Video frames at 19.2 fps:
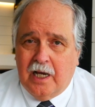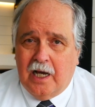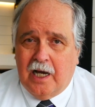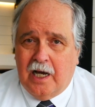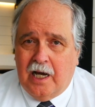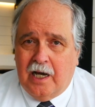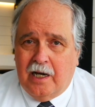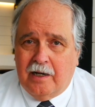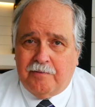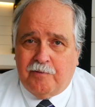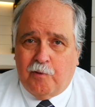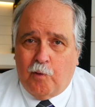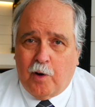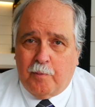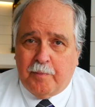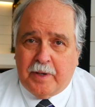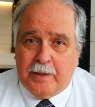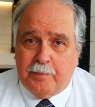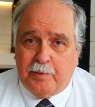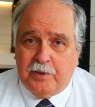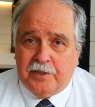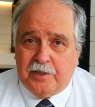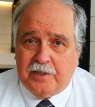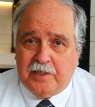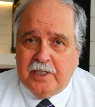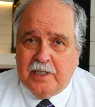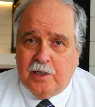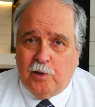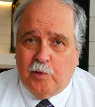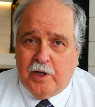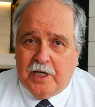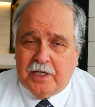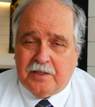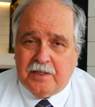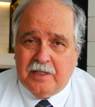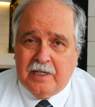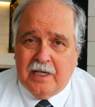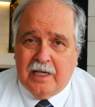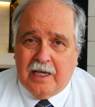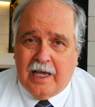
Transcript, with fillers: uh, for people to deal with?